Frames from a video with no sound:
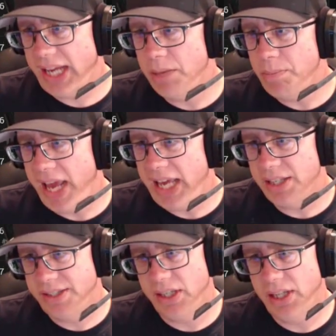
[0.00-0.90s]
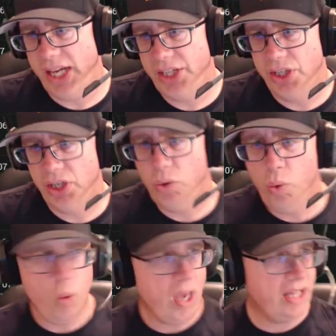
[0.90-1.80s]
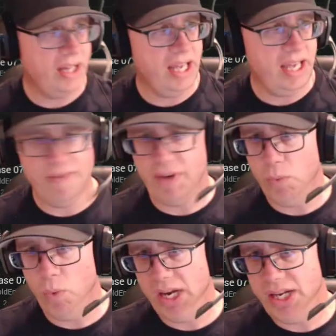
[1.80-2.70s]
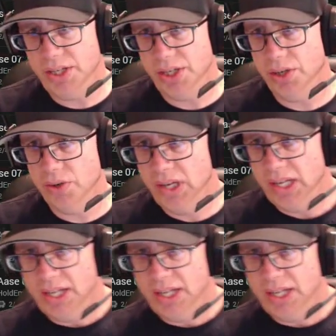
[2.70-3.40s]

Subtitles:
I can make a selection quickly if I wanted to